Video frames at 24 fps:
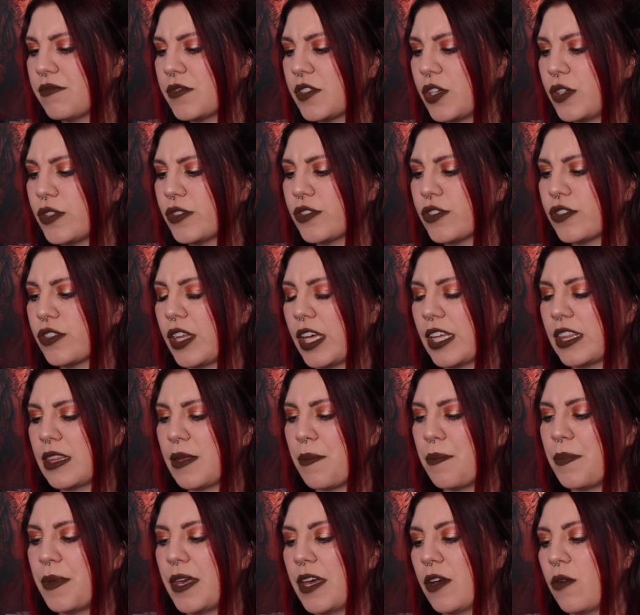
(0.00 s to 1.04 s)
Those are like
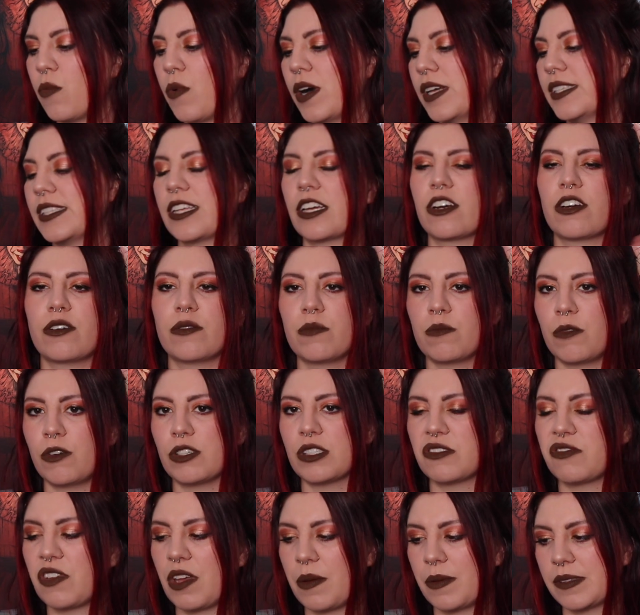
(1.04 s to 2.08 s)
the big ones that are
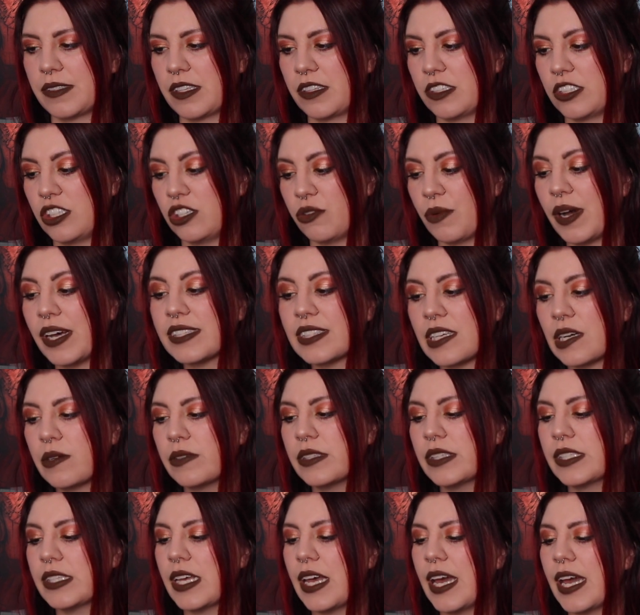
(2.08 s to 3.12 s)
most famous in the US, I
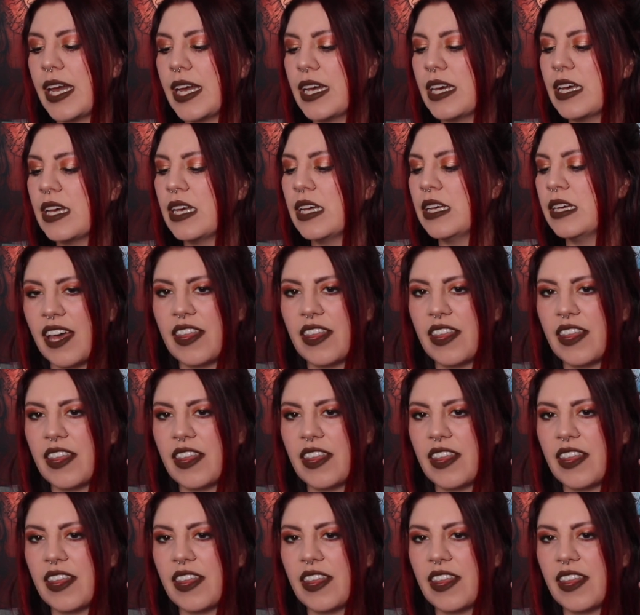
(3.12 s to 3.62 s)
would say.